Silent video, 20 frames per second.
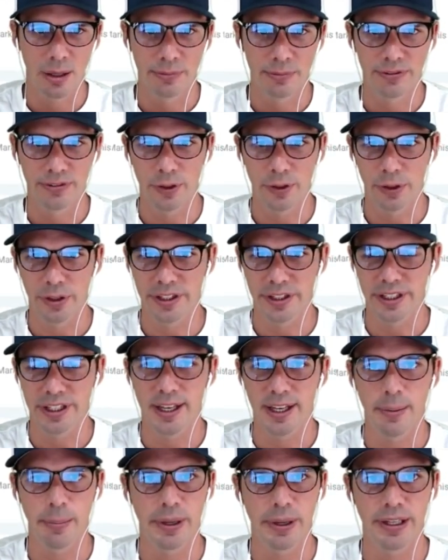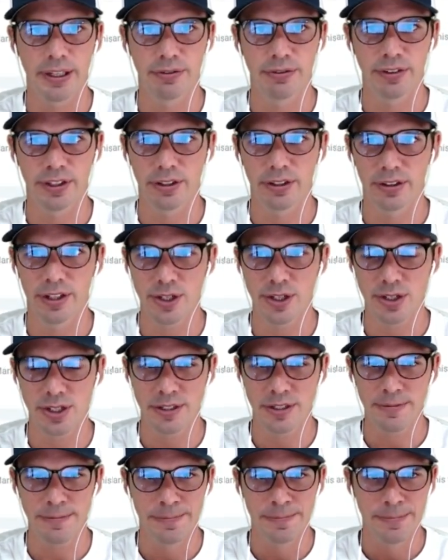field in a campaign
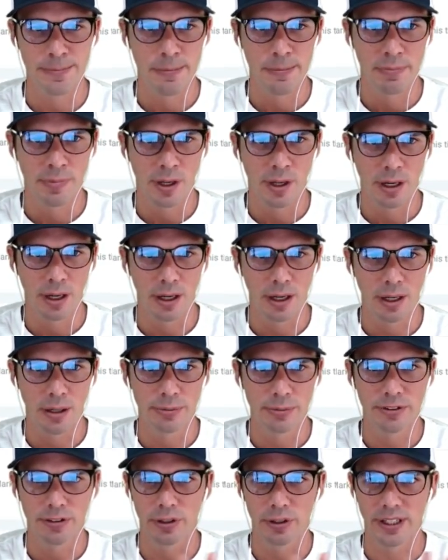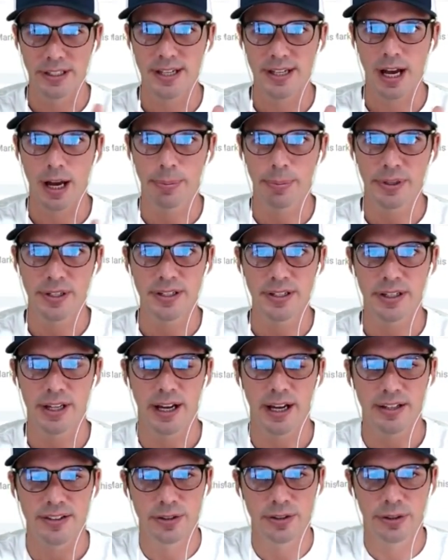configuration. So let's hop into
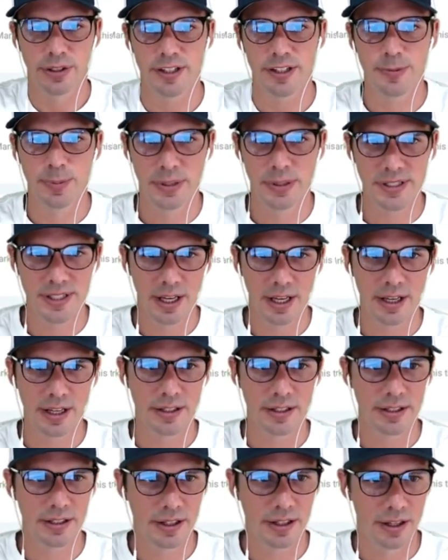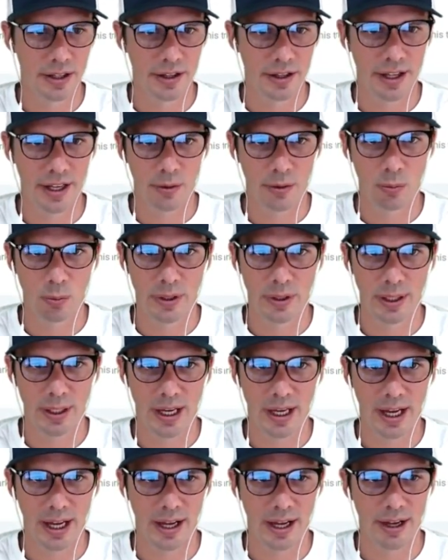that. So let's pretend that we
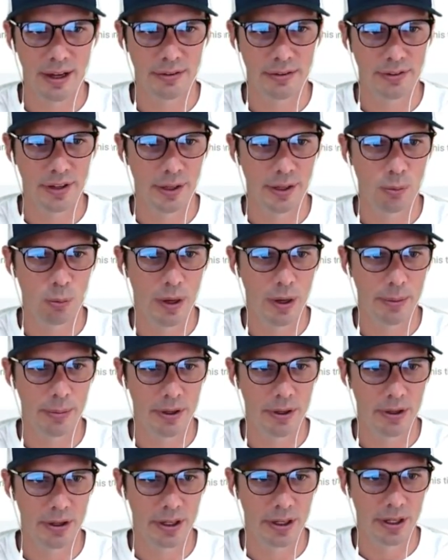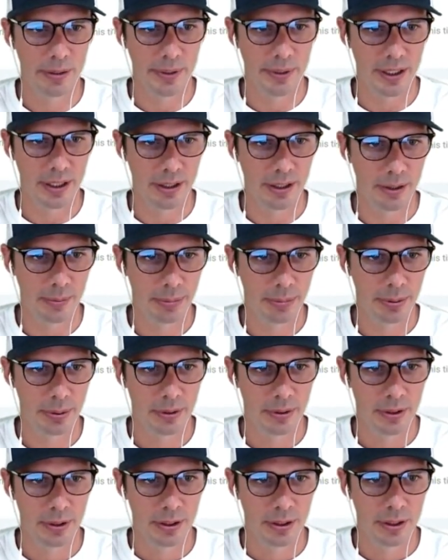have a webinar coming up.
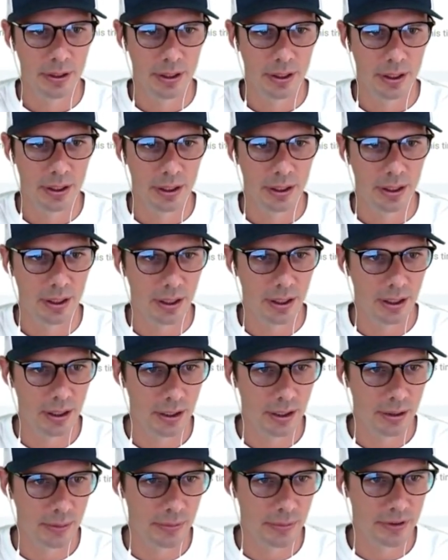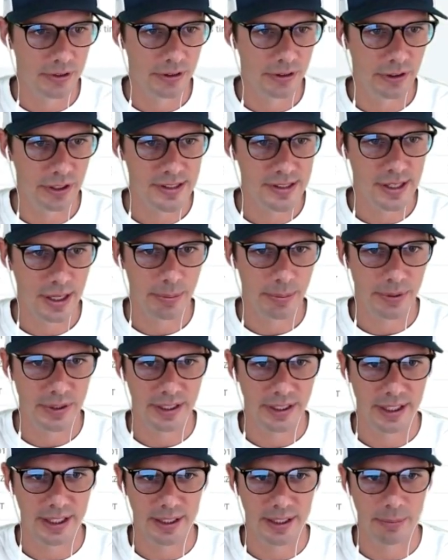So let's hop into
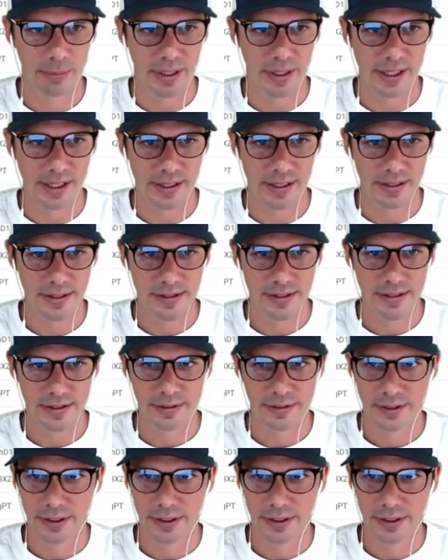campaigns,